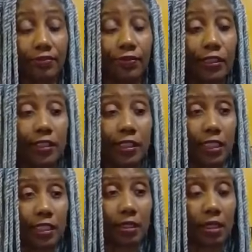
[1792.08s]

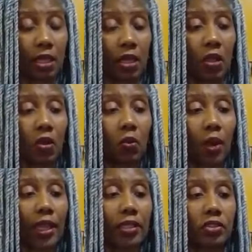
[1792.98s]
15
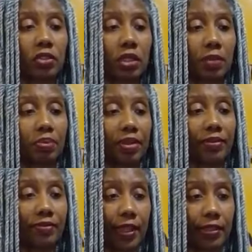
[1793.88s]
ways you can
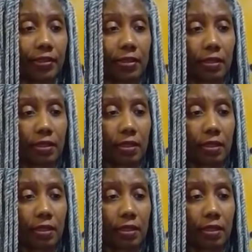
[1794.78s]
prevent